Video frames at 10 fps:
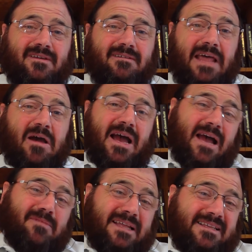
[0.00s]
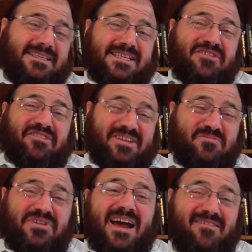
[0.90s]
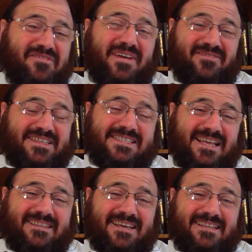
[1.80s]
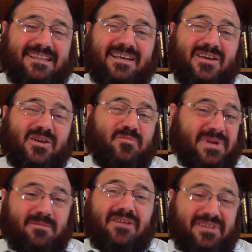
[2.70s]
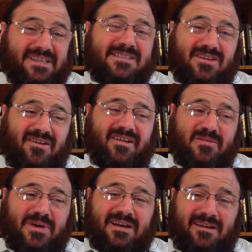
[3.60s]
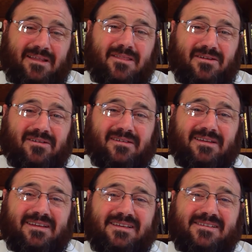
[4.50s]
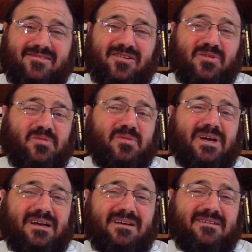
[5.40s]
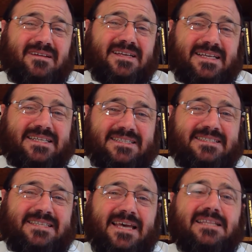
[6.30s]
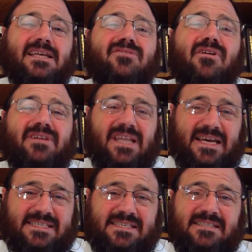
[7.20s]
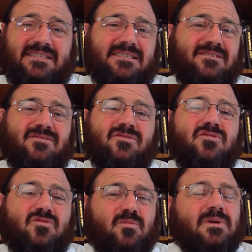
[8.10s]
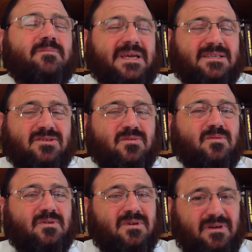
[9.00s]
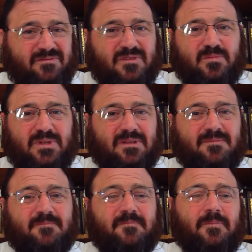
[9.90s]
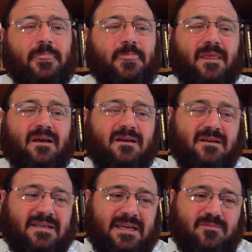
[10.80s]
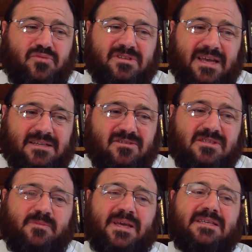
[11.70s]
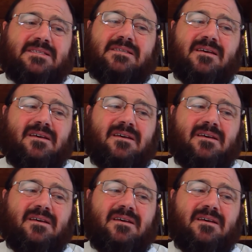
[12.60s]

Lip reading: Now, I'm not necessarily proud of having said that, but I'm not really sorry about it either. So take literary license to do what makes you comfortable. Again, protect your space.